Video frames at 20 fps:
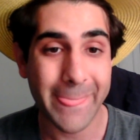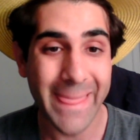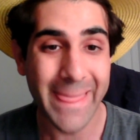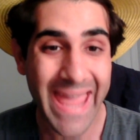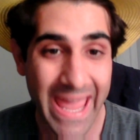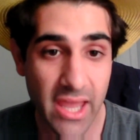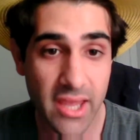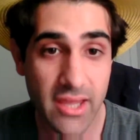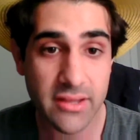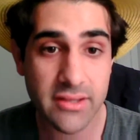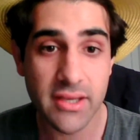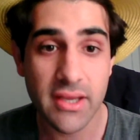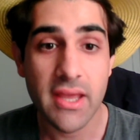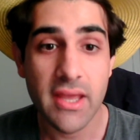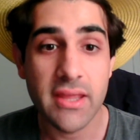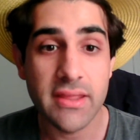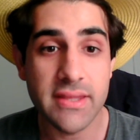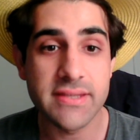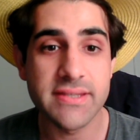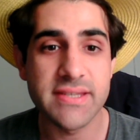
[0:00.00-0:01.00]
And
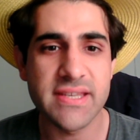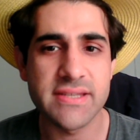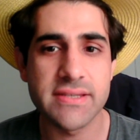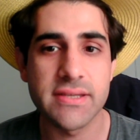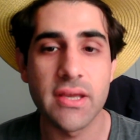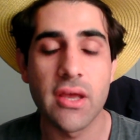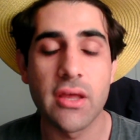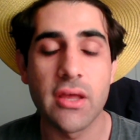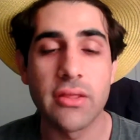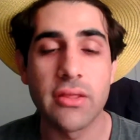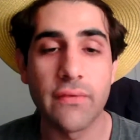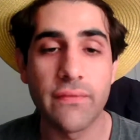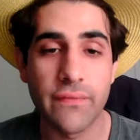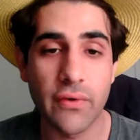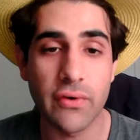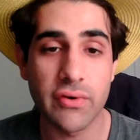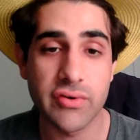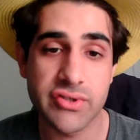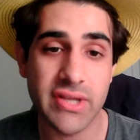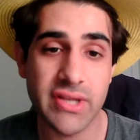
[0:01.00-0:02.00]
this is the
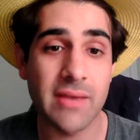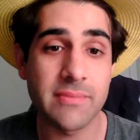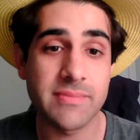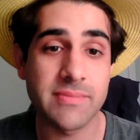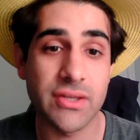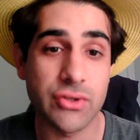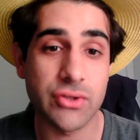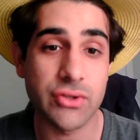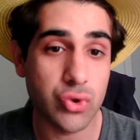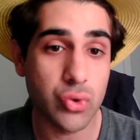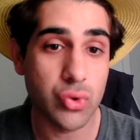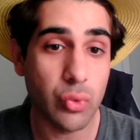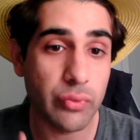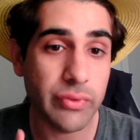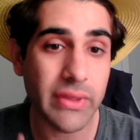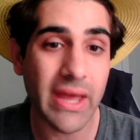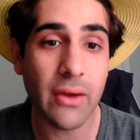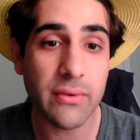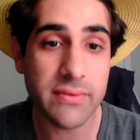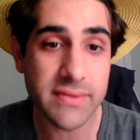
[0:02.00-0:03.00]
first time since
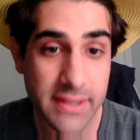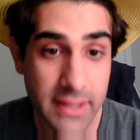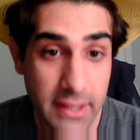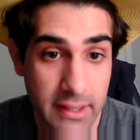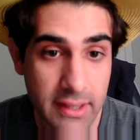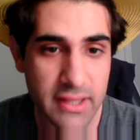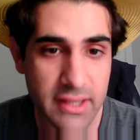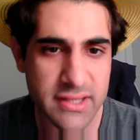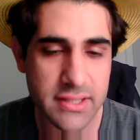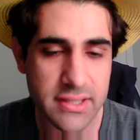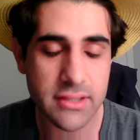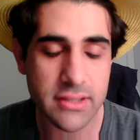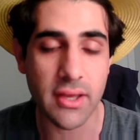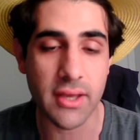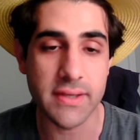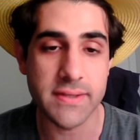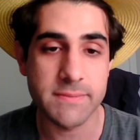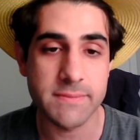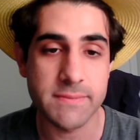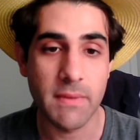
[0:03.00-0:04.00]
2018,
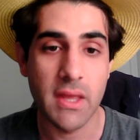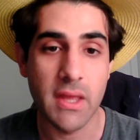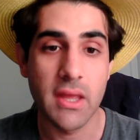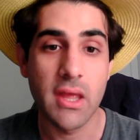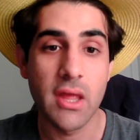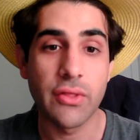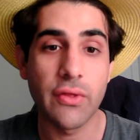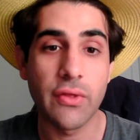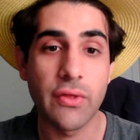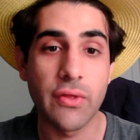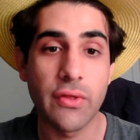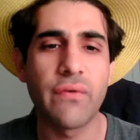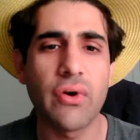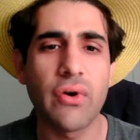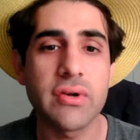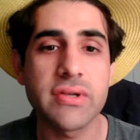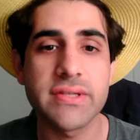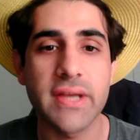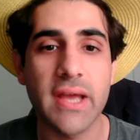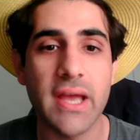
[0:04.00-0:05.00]
guys. The
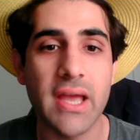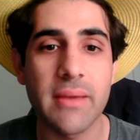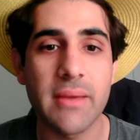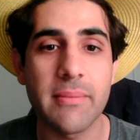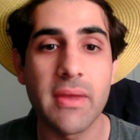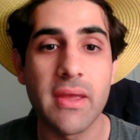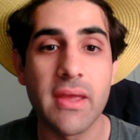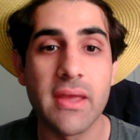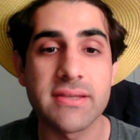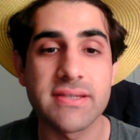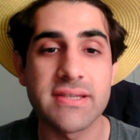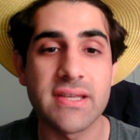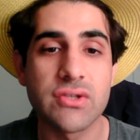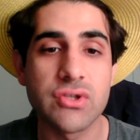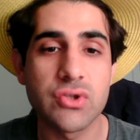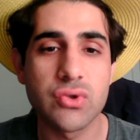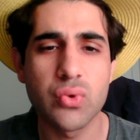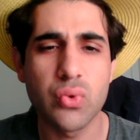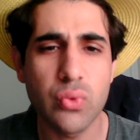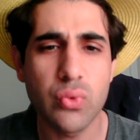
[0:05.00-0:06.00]
first time
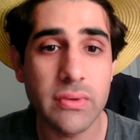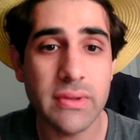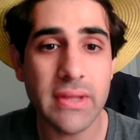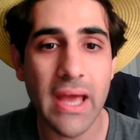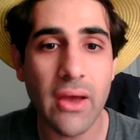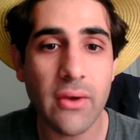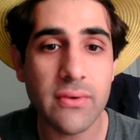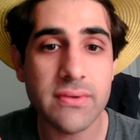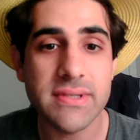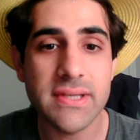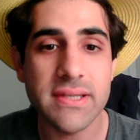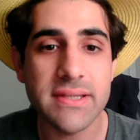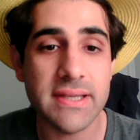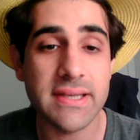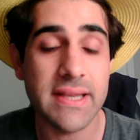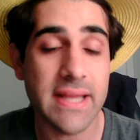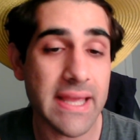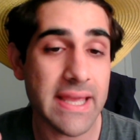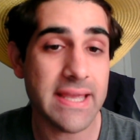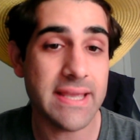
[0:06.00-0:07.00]
since
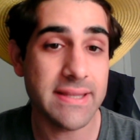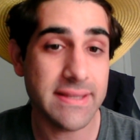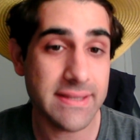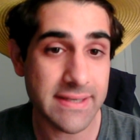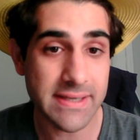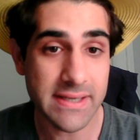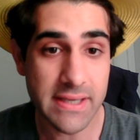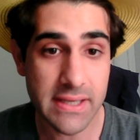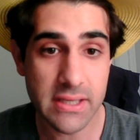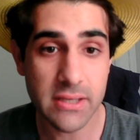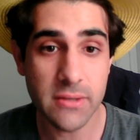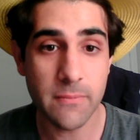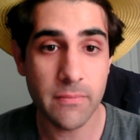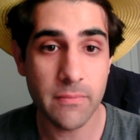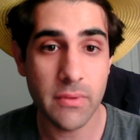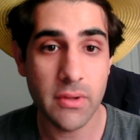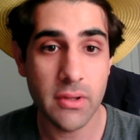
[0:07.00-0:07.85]
2018